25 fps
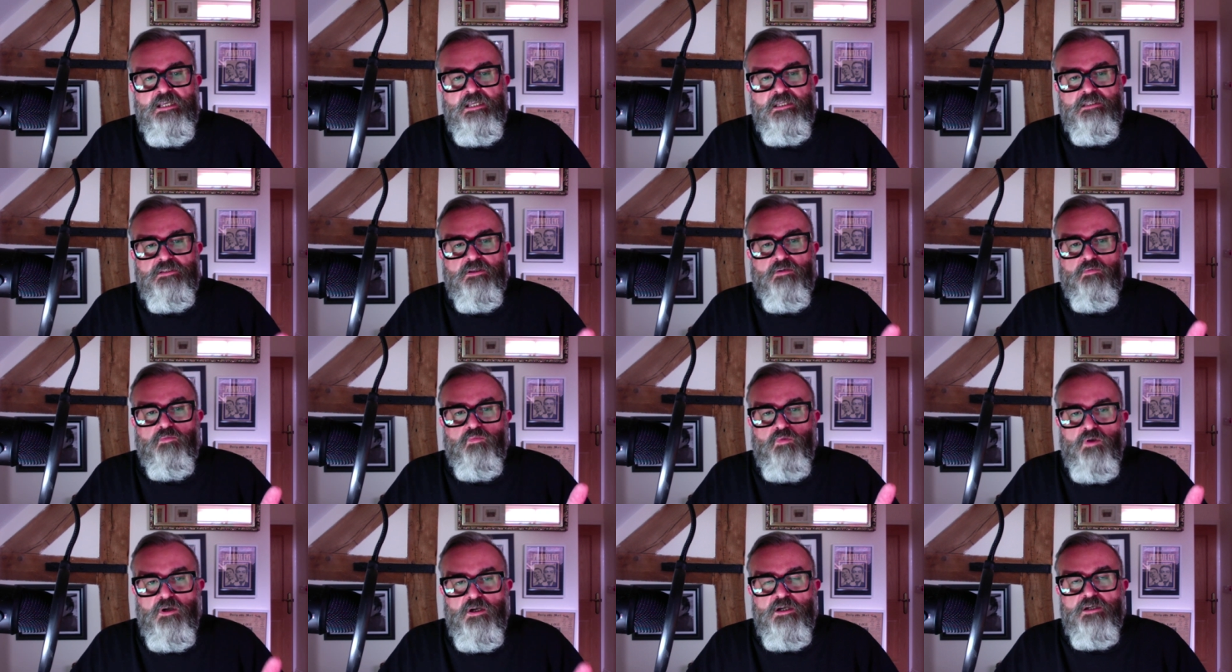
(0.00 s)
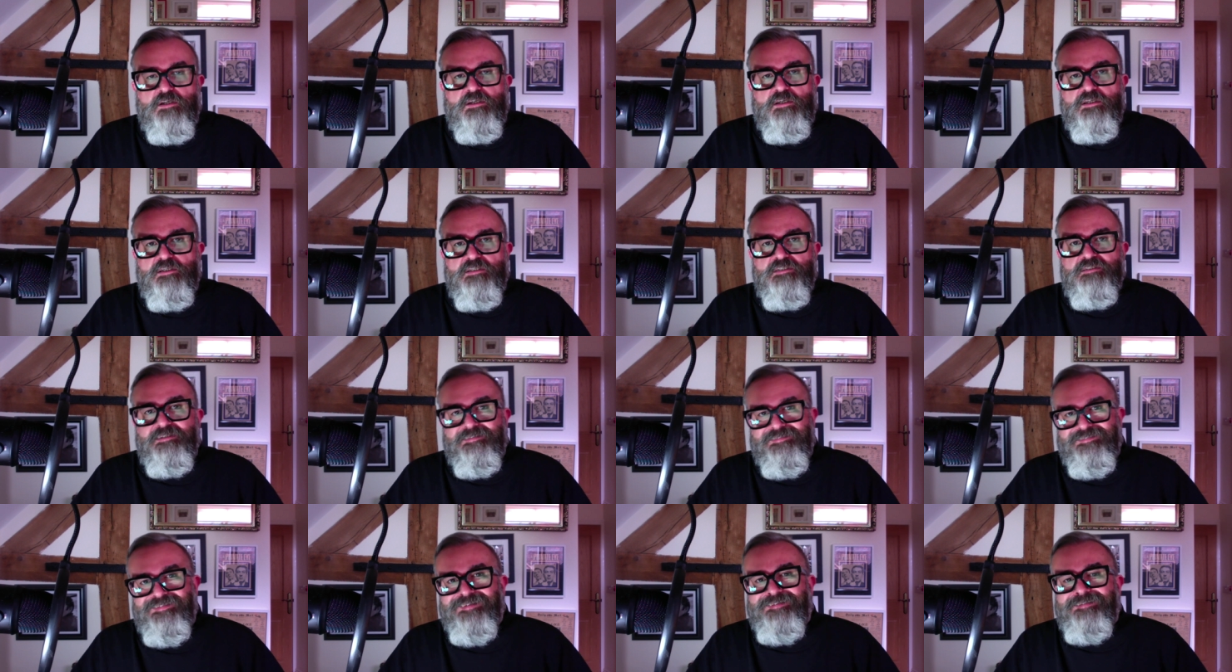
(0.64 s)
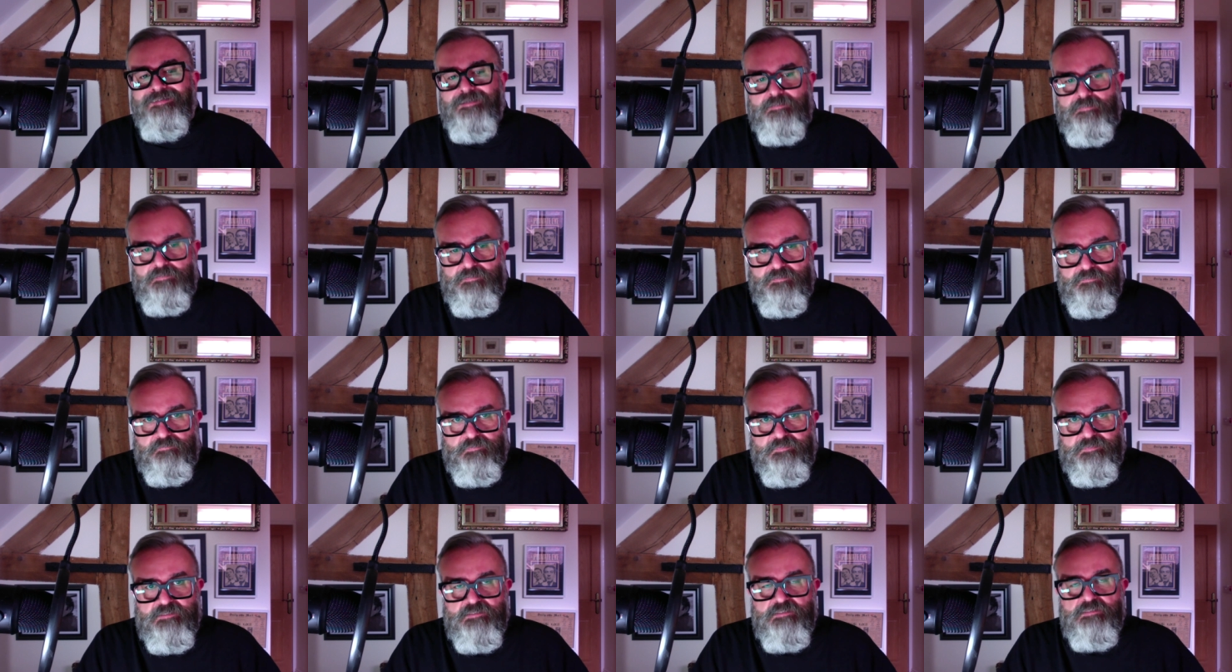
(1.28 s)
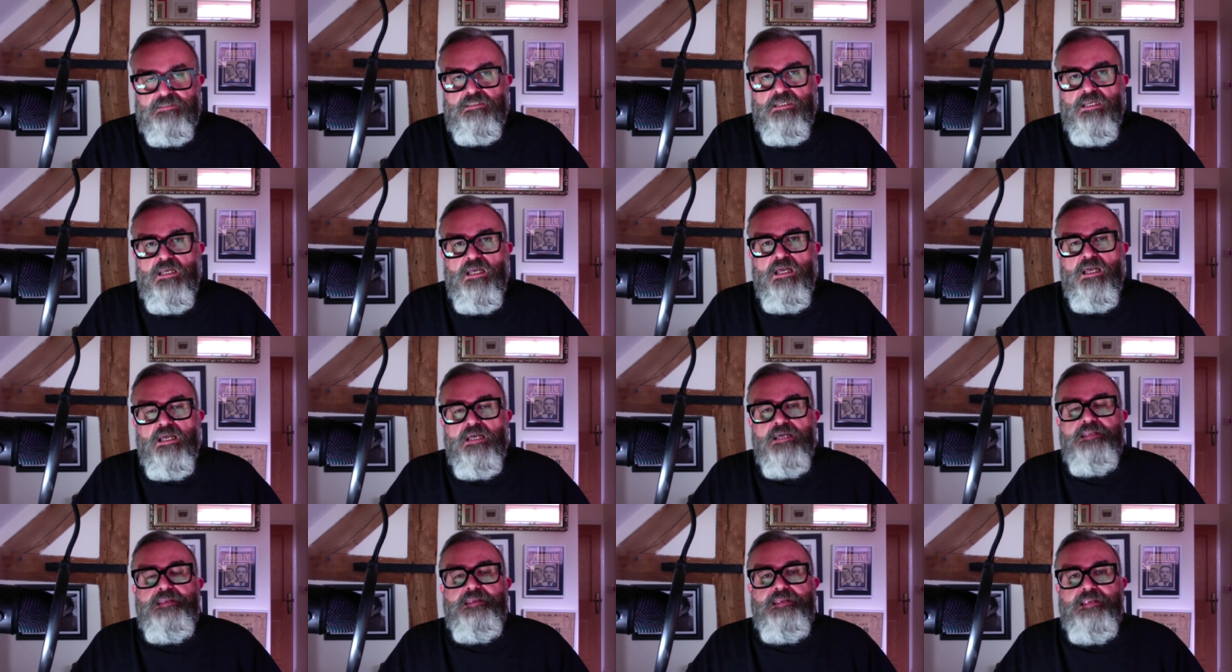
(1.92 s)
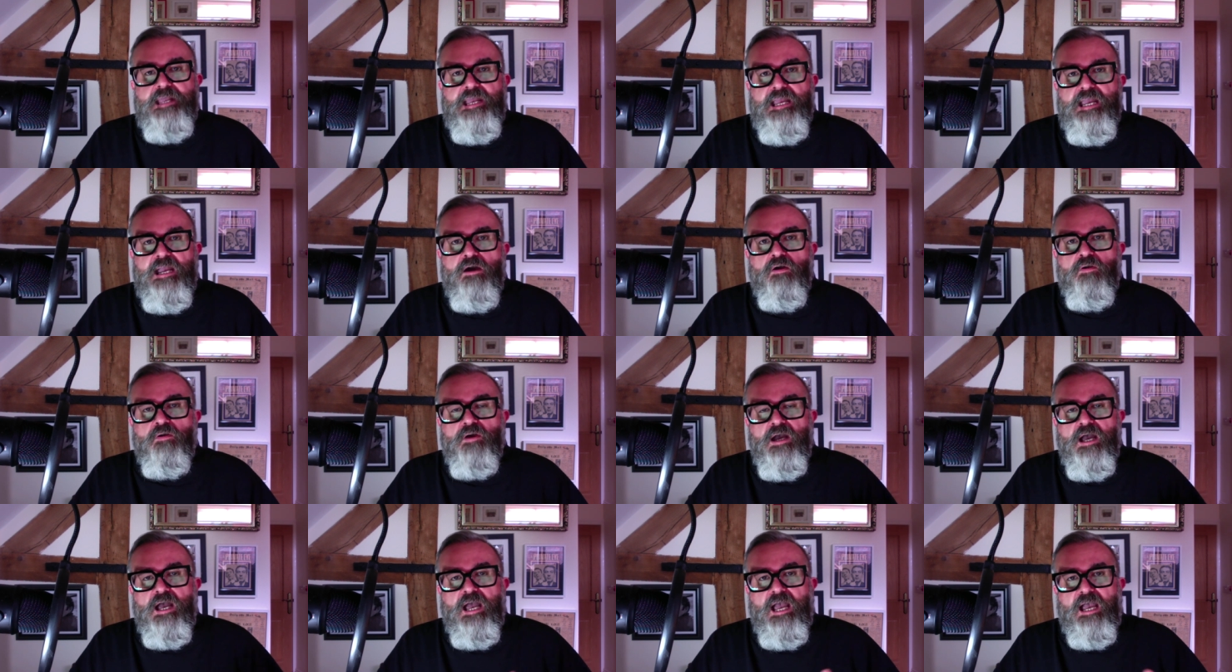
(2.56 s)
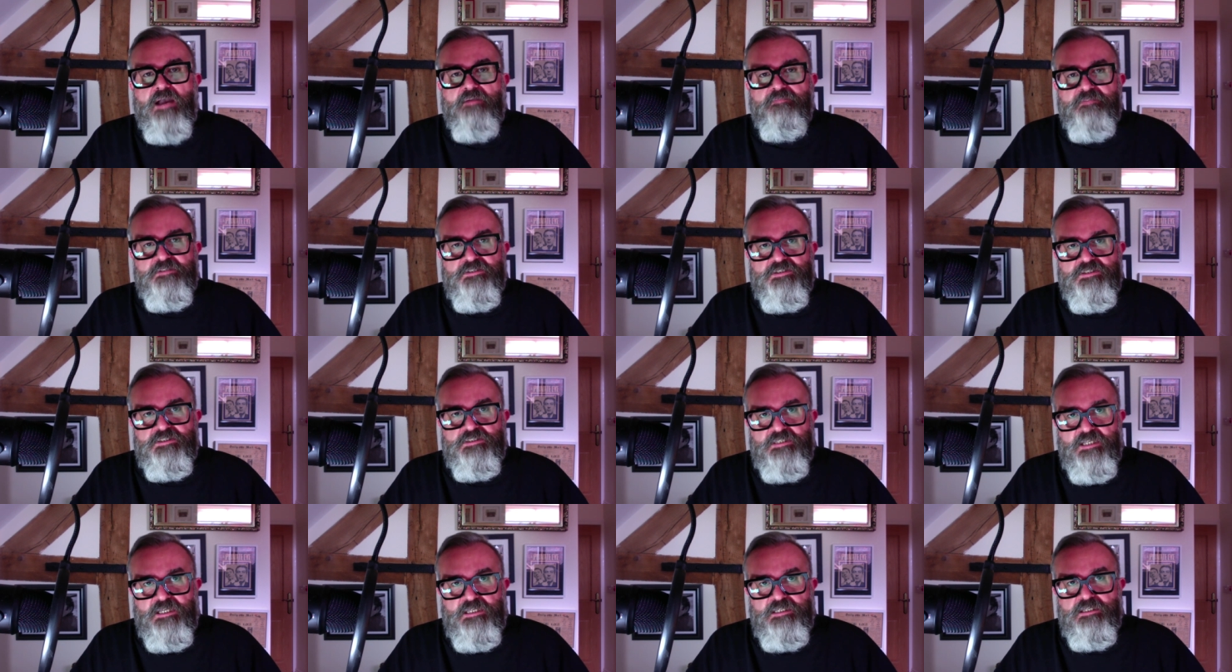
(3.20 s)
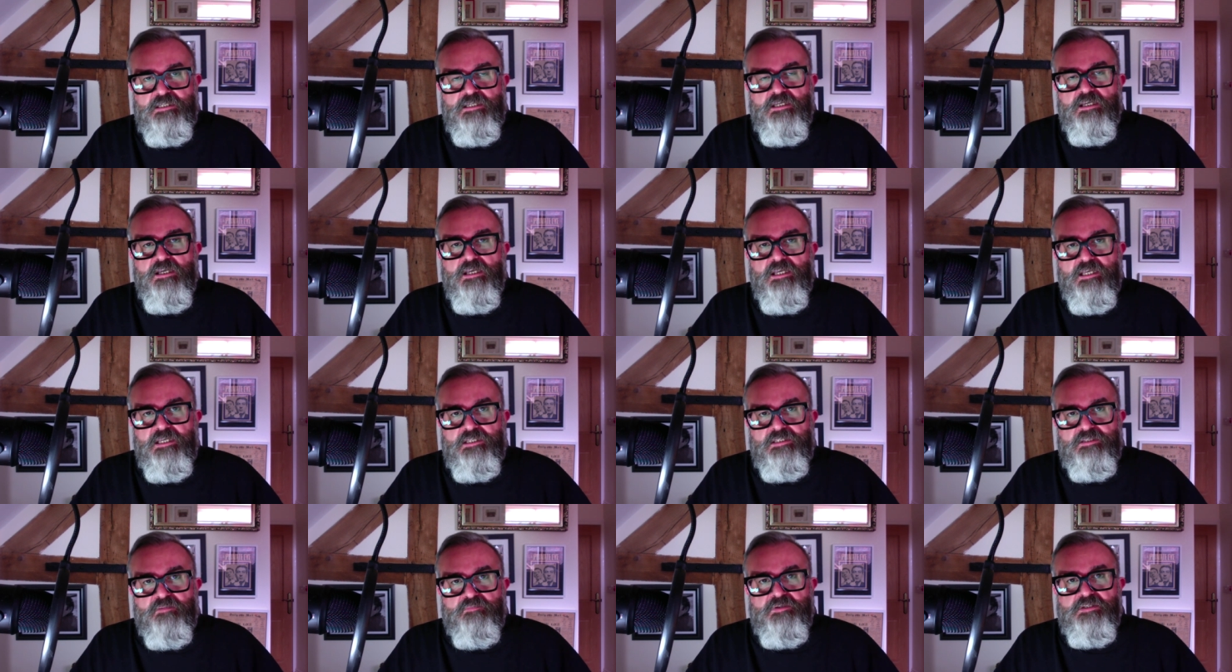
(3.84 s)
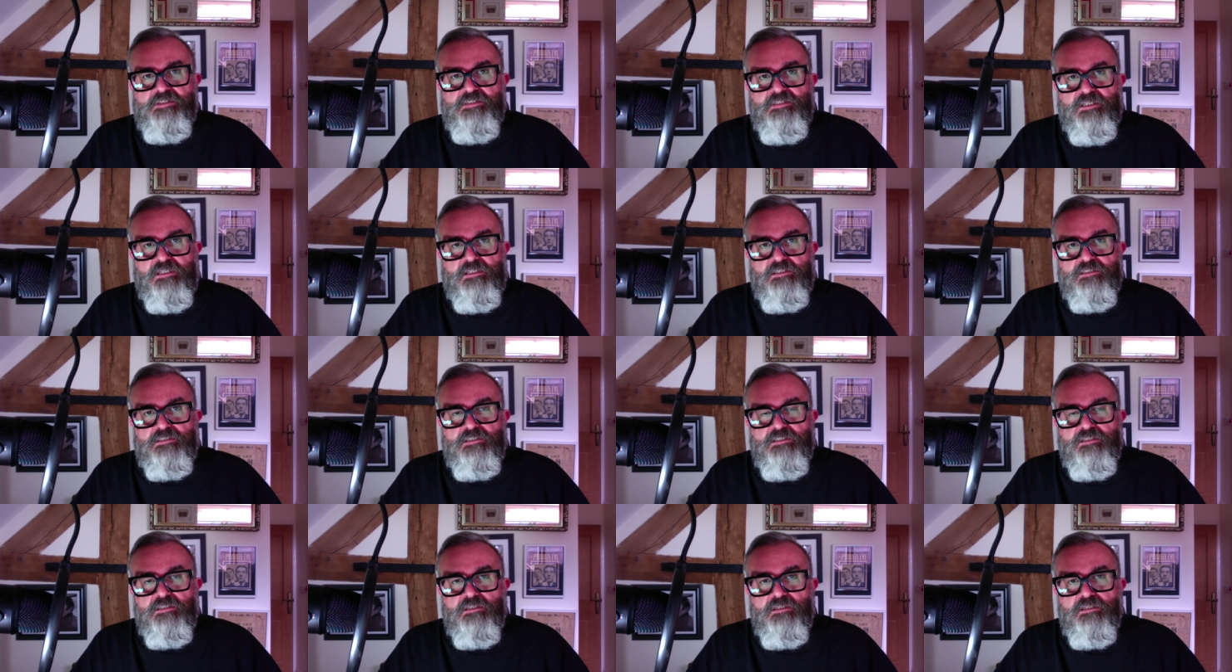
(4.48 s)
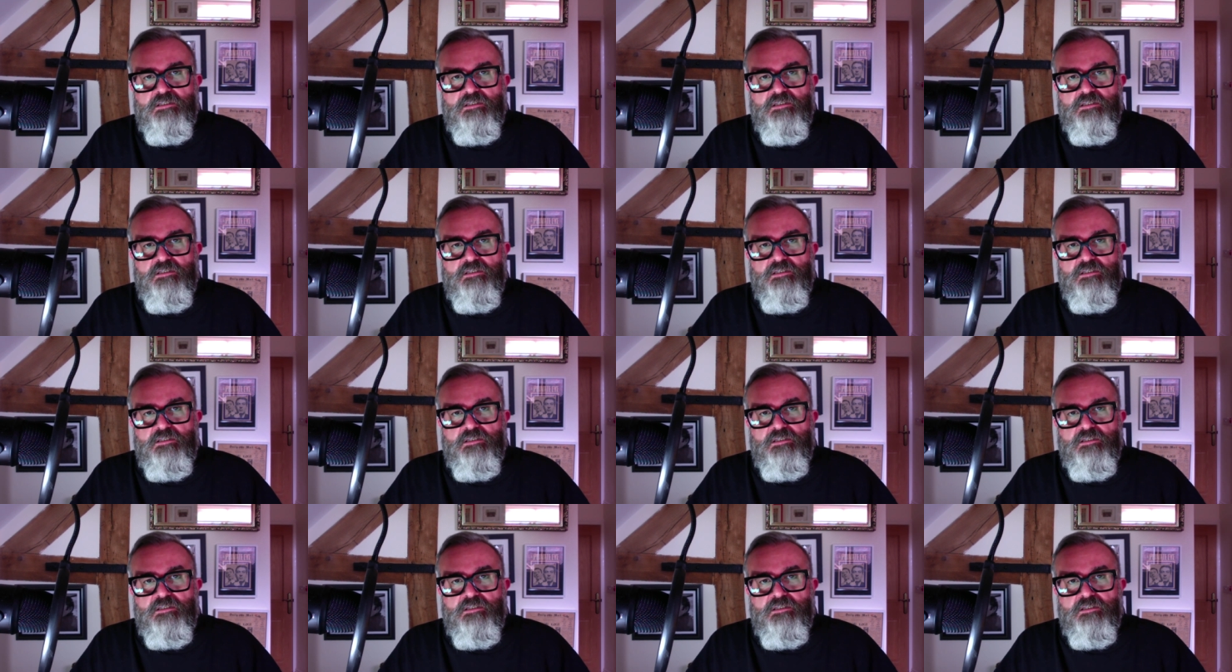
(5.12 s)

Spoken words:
The workers, the customers, now have a stake in the business.